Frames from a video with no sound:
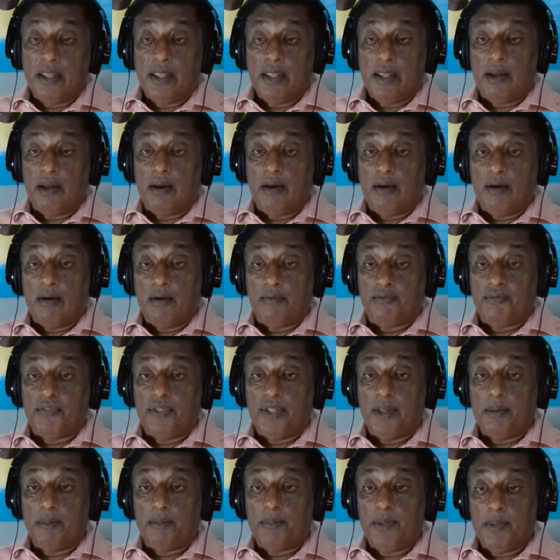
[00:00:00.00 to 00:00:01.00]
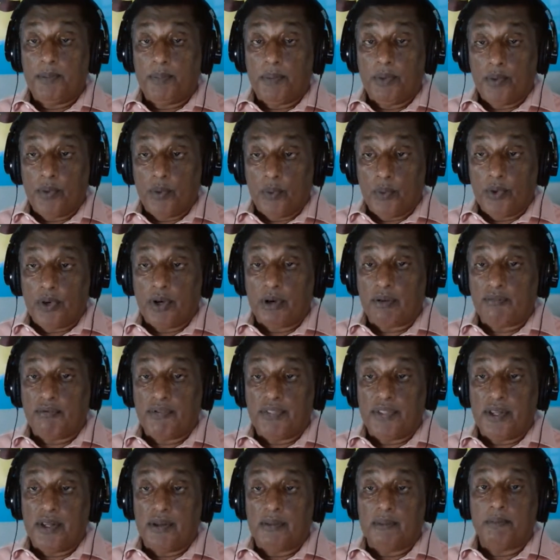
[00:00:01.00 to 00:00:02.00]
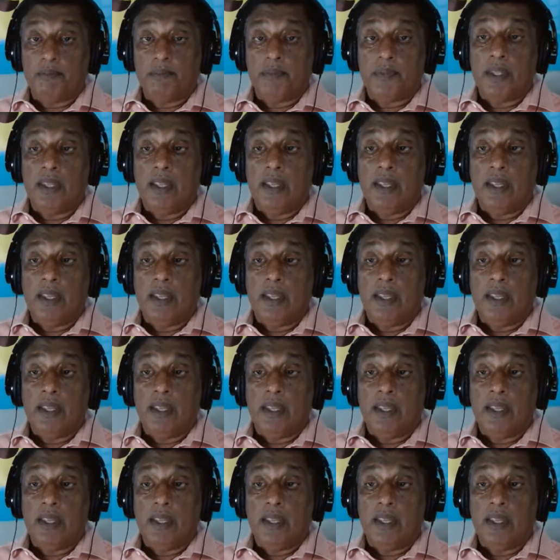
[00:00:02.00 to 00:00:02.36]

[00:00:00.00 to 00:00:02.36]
of the people who work for them,